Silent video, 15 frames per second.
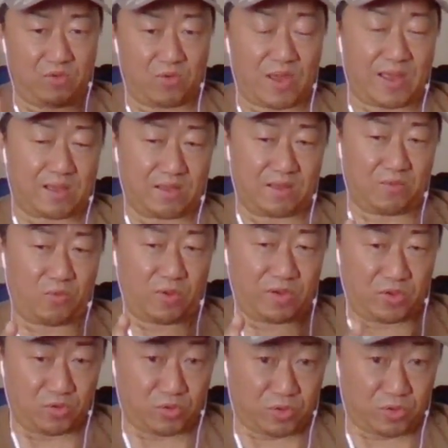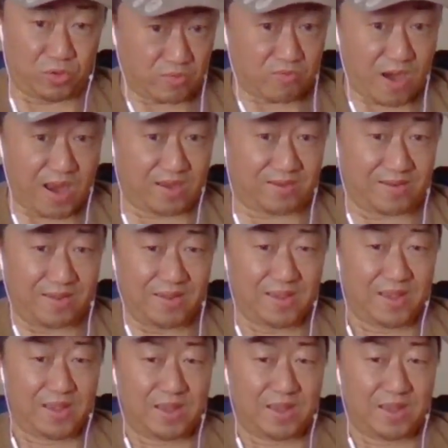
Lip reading: And when you do it right,